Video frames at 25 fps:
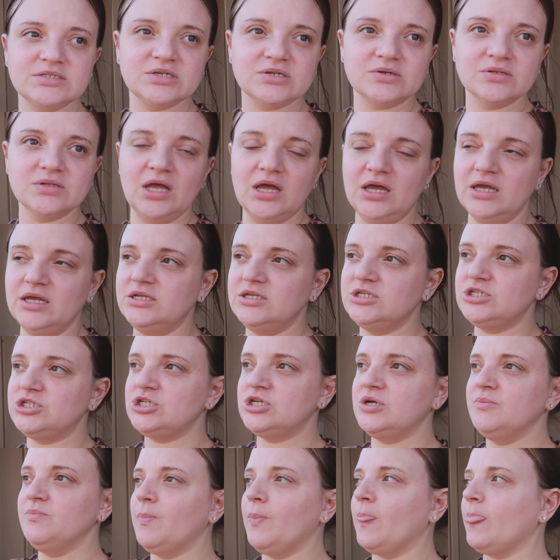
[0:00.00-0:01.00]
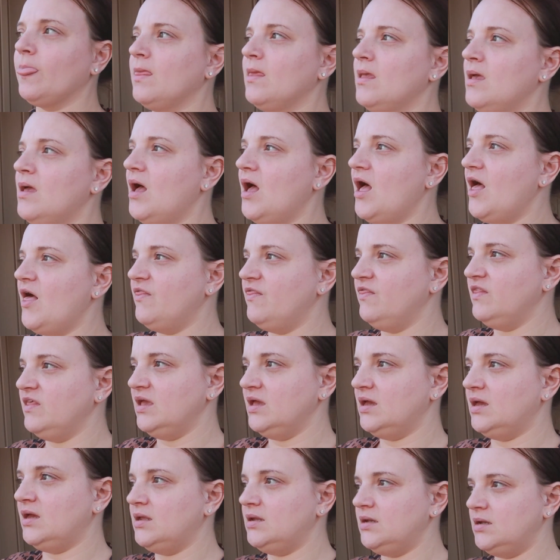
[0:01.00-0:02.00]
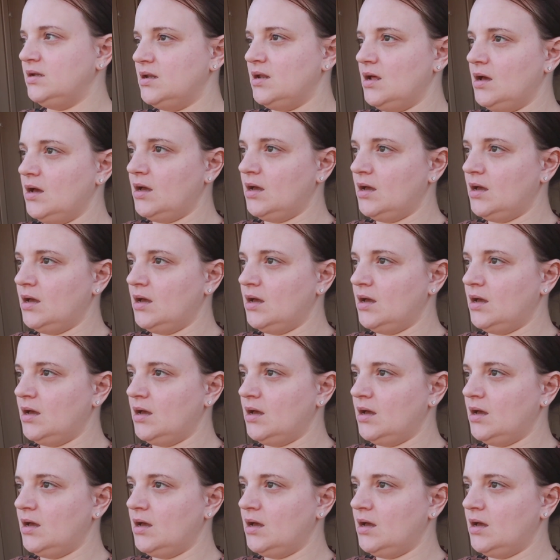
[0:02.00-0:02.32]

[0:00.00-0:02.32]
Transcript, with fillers: until lunch and then